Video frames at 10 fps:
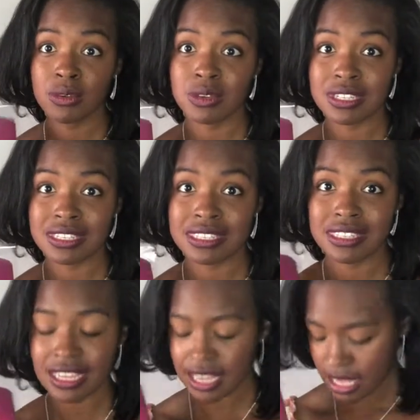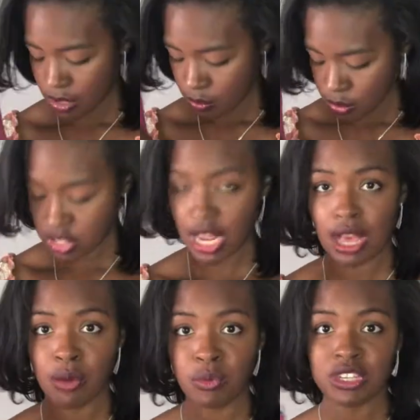you can see which
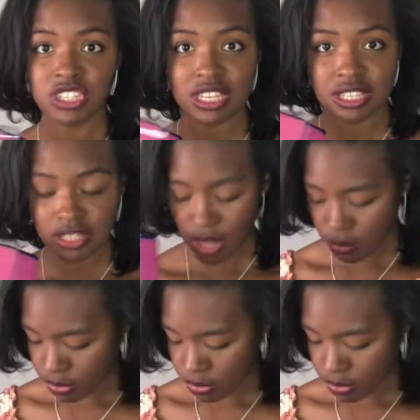which things go